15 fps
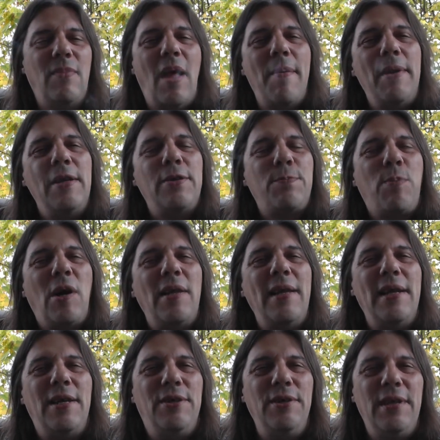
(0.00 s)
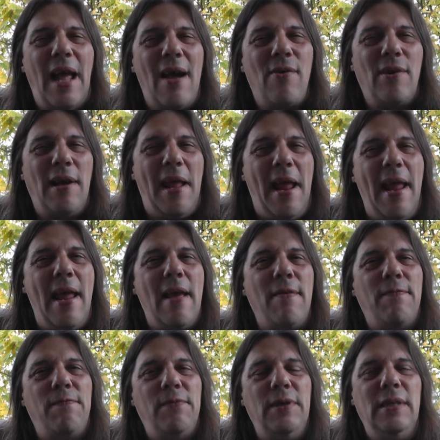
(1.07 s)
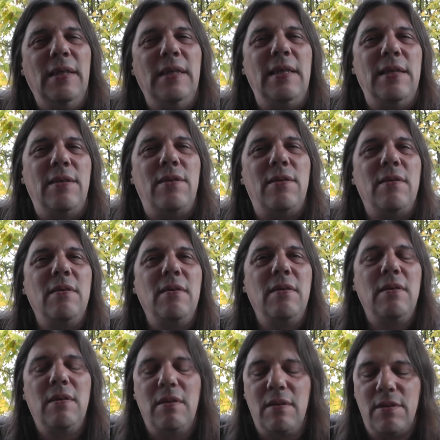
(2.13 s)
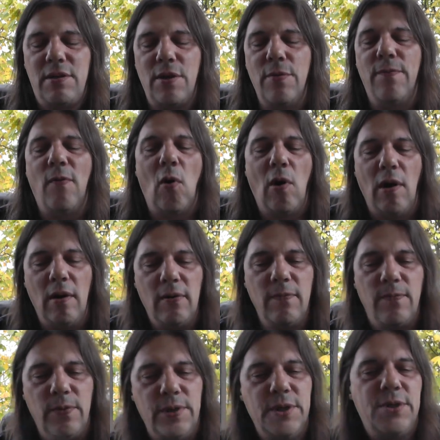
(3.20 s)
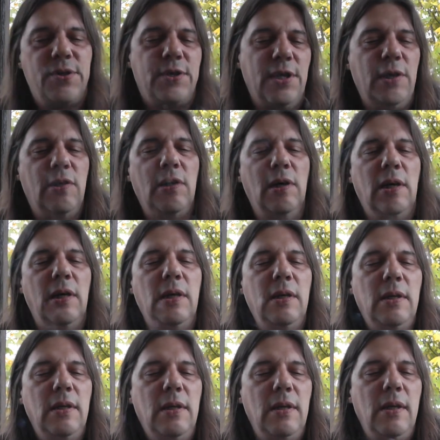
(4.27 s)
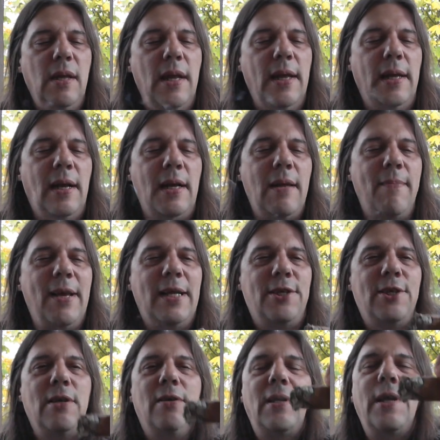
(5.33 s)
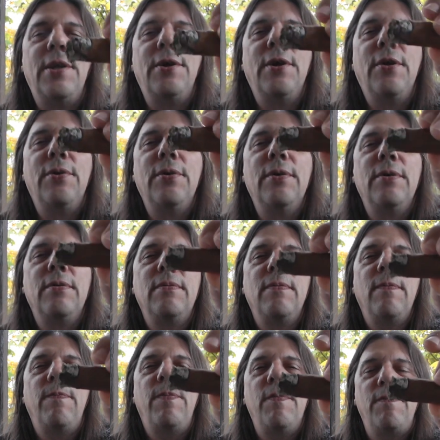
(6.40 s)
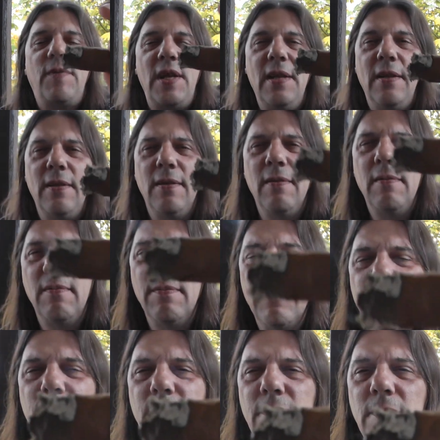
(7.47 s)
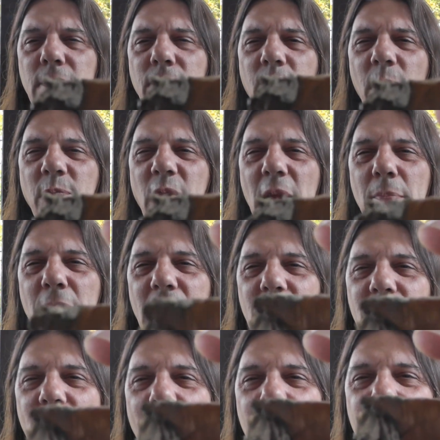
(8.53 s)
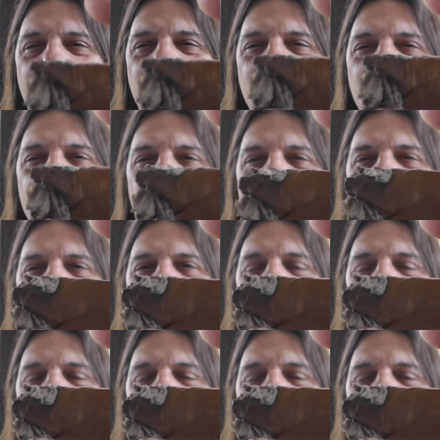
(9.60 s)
mean, it's probably a good hour and a half at least so far for this cigar. And I imagine I'll get another 15 minutes out of it or so.